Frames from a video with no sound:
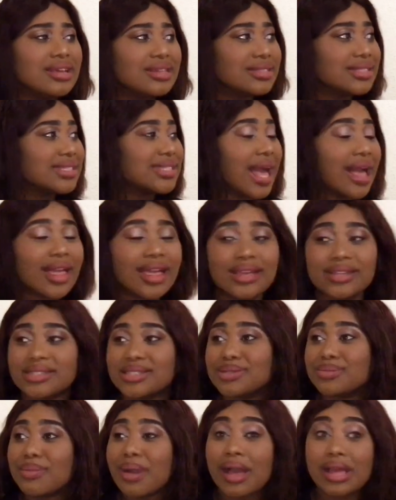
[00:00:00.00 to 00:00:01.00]

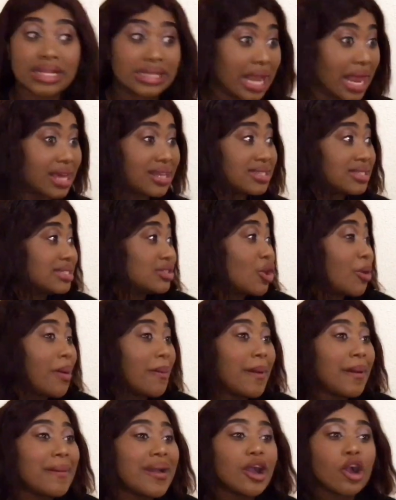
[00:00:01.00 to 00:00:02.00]
Zangis, but like, no,
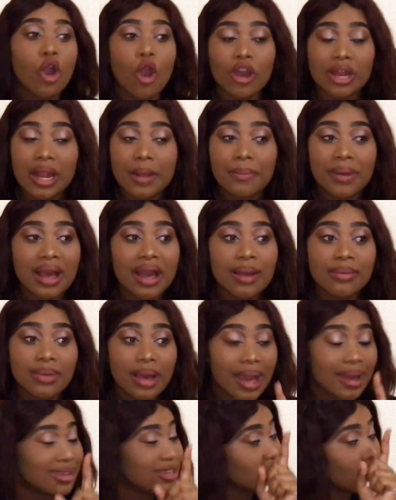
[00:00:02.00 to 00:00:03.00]
Baba corner,
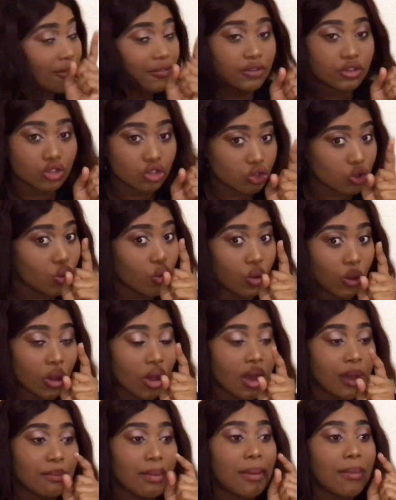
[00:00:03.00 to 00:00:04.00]
I know for sure,
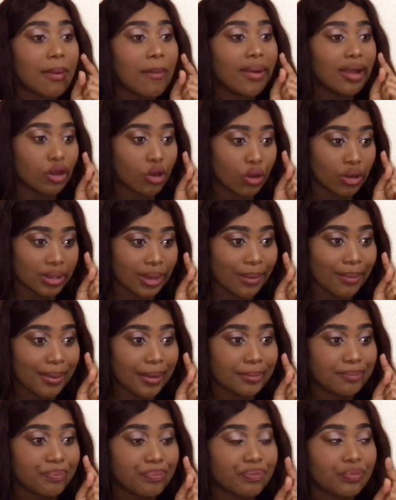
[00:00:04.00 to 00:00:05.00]
Baba
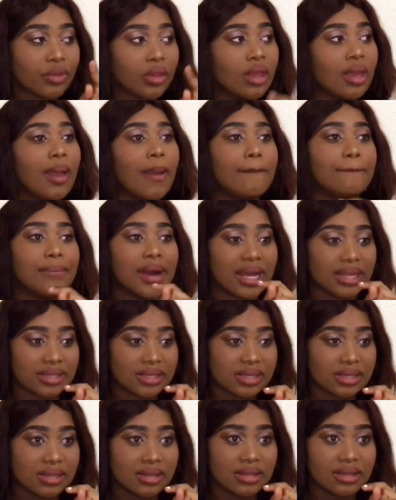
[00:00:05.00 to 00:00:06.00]
corner,
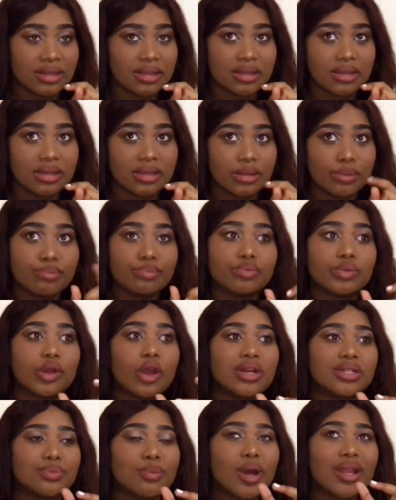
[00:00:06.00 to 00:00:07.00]
but
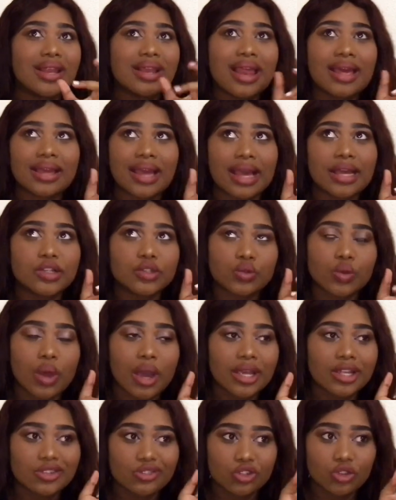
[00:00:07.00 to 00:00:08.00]
because when, like, guys, you
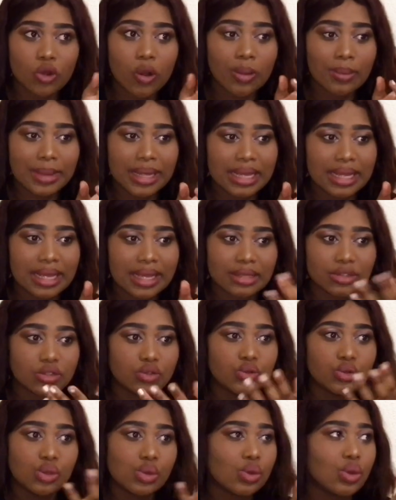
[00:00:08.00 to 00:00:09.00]
are in trauma and
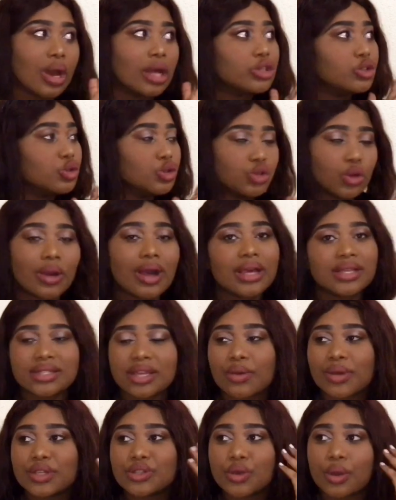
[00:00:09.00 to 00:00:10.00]
you don't
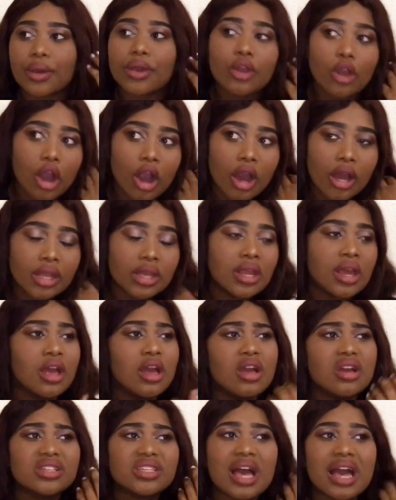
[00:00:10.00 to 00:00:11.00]
understand what's going on,
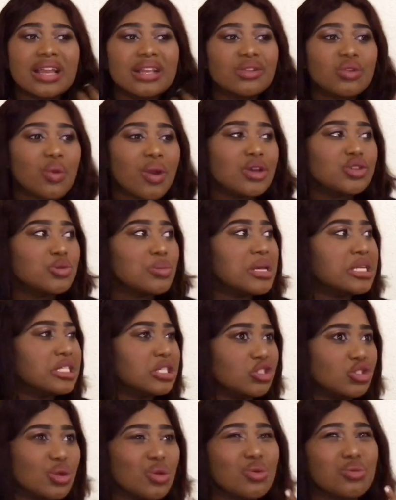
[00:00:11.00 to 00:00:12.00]
so I'm going to be in
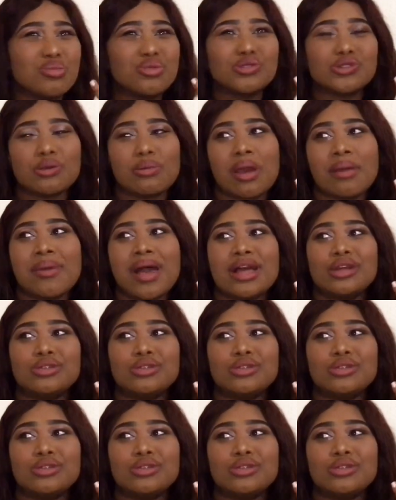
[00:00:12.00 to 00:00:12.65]
the jungle, so you